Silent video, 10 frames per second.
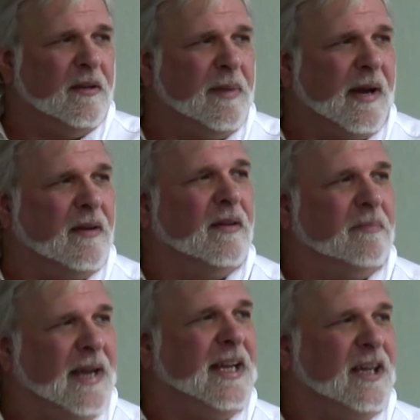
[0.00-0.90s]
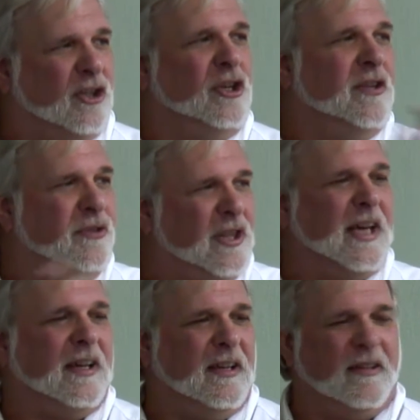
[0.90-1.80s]
about making a good
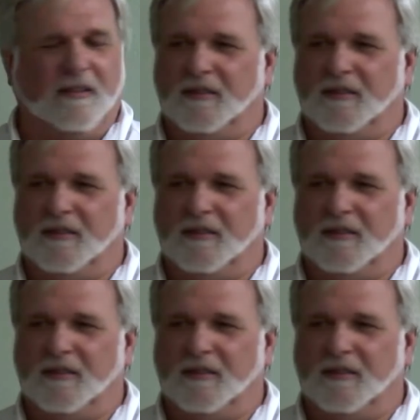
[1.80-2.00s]
thick